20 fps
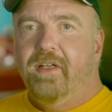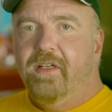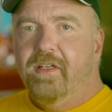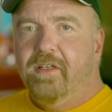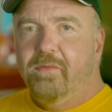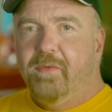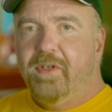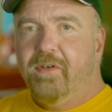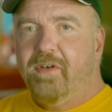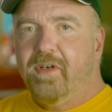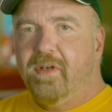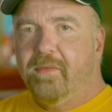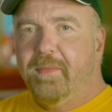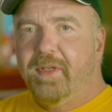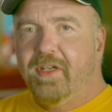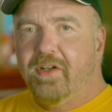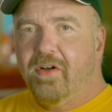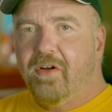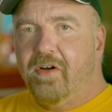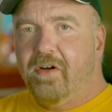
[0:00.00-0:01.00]
We don't want to be
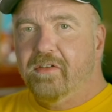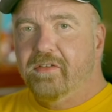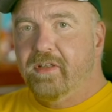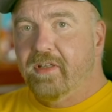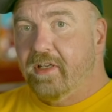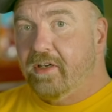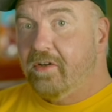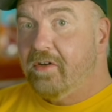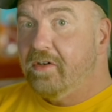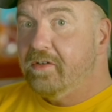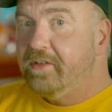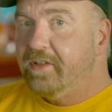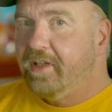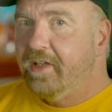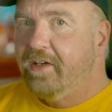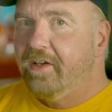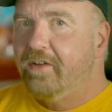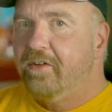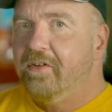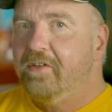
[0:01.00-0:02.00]
called and then called
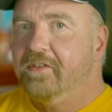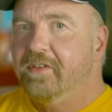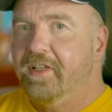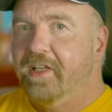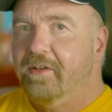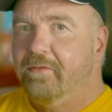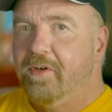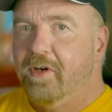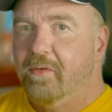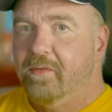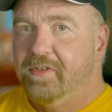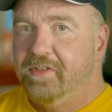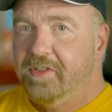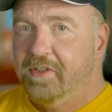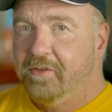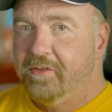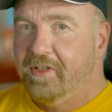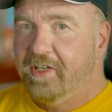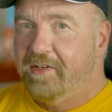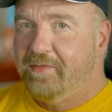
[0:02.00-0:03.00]
again and called again while we're
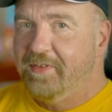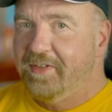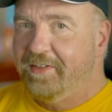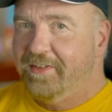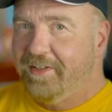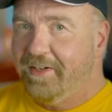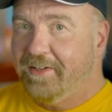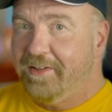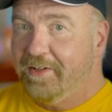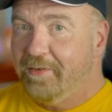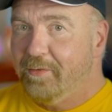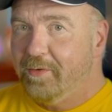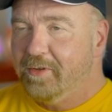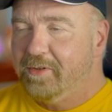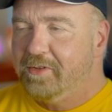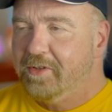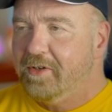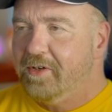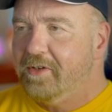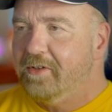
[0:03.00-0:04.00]
still not even done the
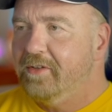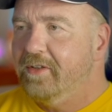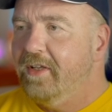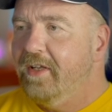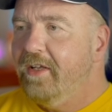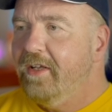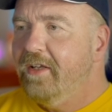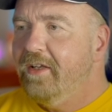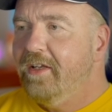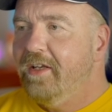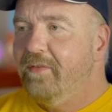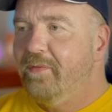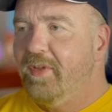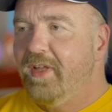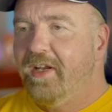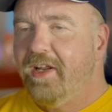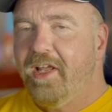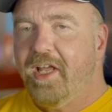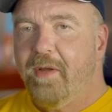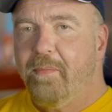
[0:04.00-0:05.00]
first call. If
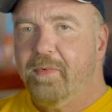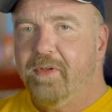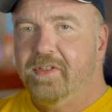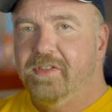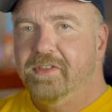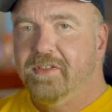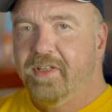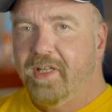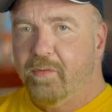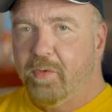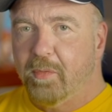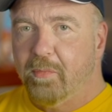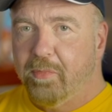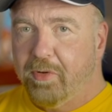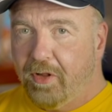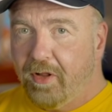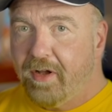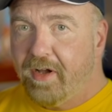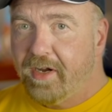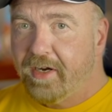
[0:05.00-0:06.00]
that happens, they will
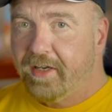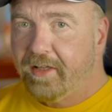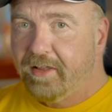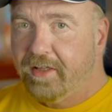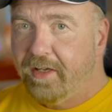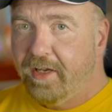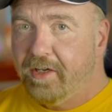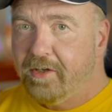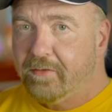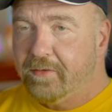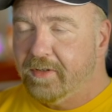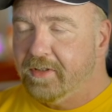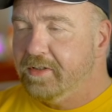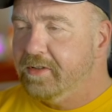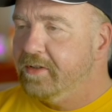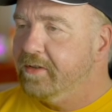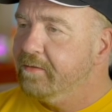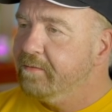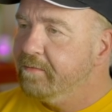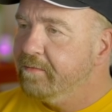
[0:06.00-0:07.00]
block at the entrance.